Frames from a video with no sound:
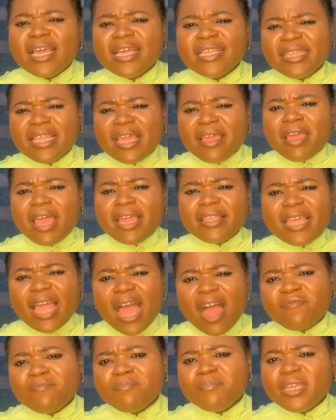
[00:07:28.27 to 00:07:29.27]
they
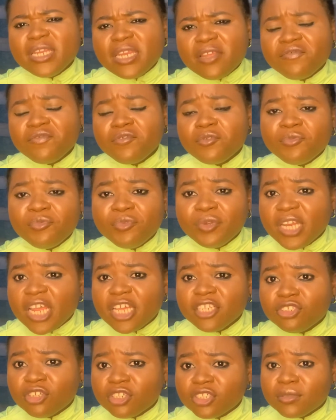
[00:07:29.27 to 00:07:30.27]
have meaningful
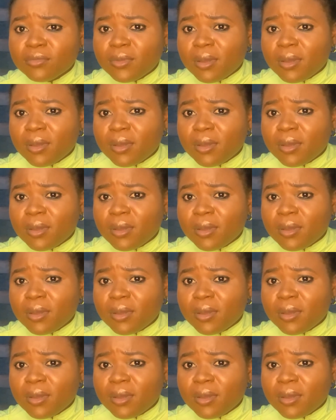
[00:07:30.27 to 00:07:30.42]
relationship.